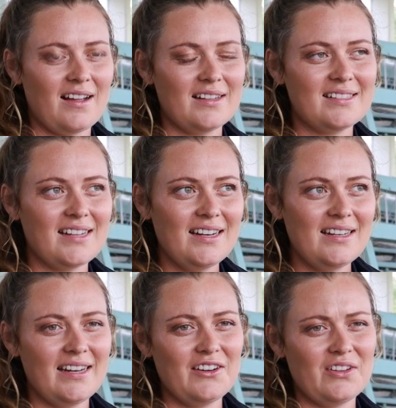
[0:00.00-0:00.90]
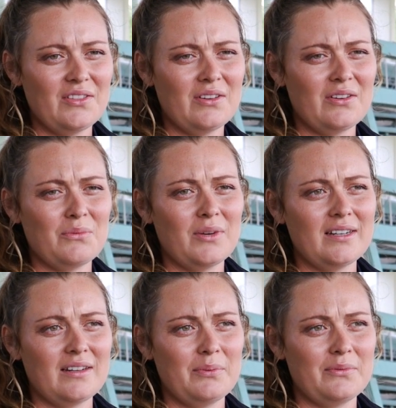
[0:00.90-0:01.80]
I started here at the
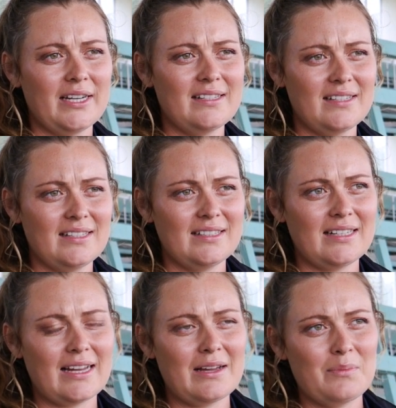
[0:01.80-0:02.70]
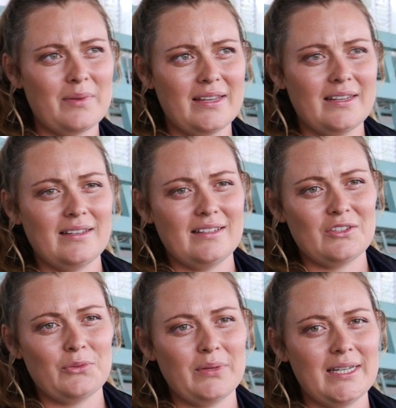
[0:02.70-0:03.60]
Wairarapa Racing Club in
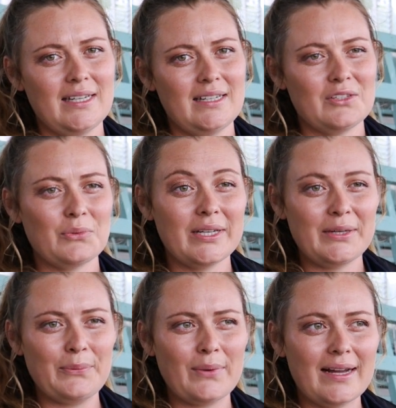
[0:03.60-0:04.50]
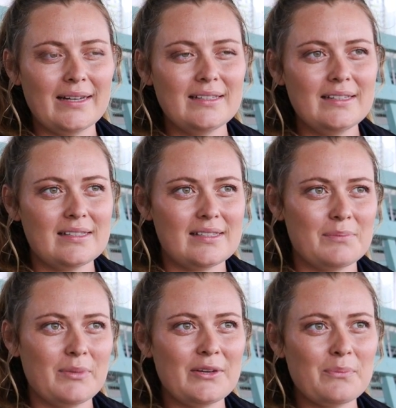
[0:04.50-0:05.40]
2021.
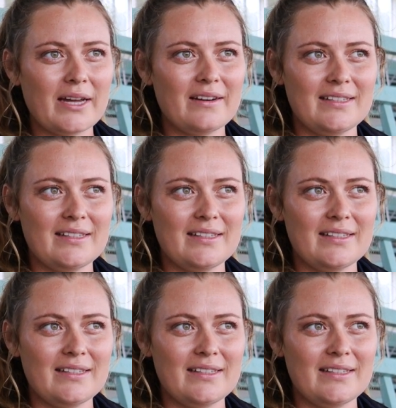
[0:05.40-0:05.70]
It's been about a